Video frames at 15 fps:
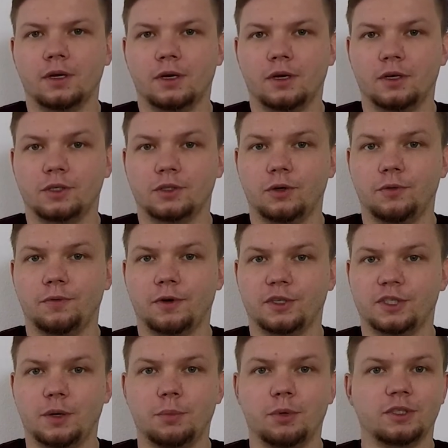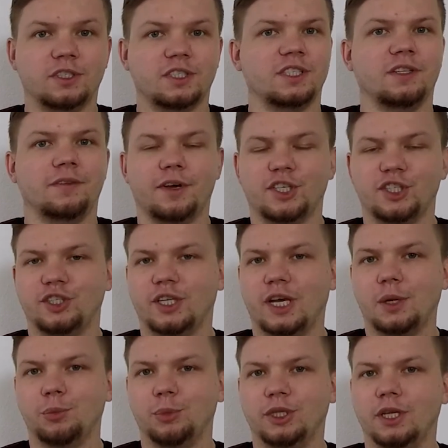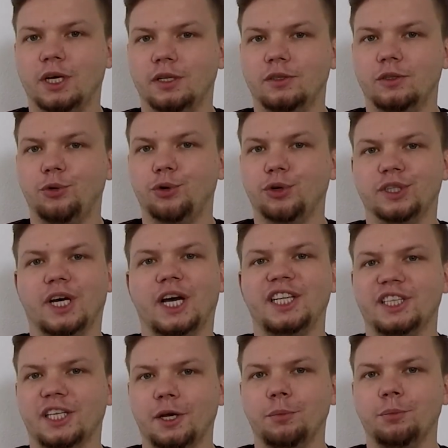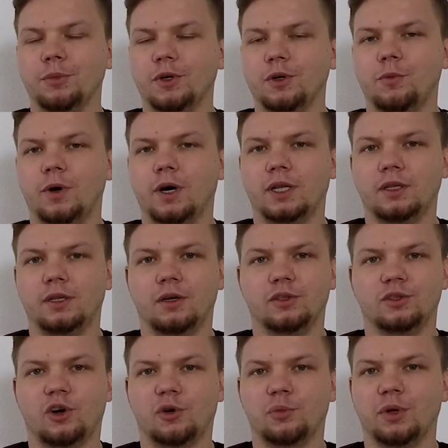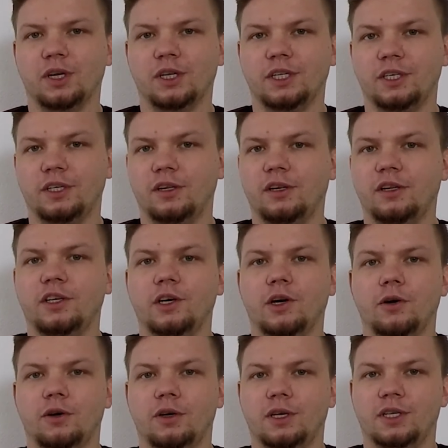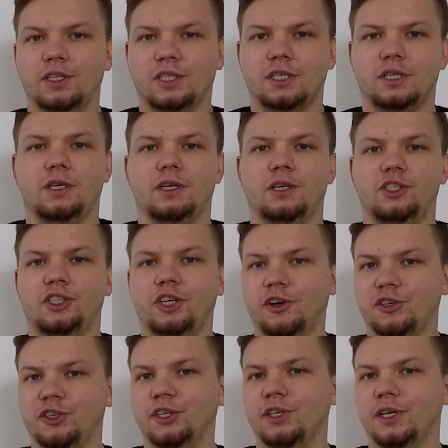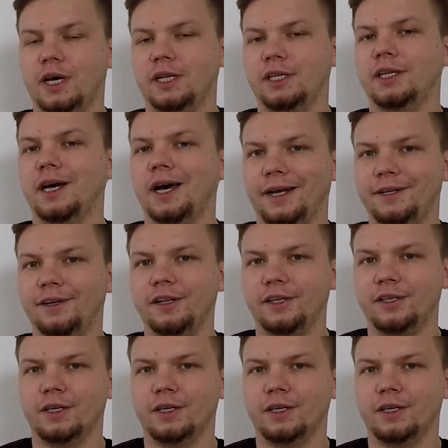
So, for example, disinfection can be done during nighttime when normally Leo is charging and idling.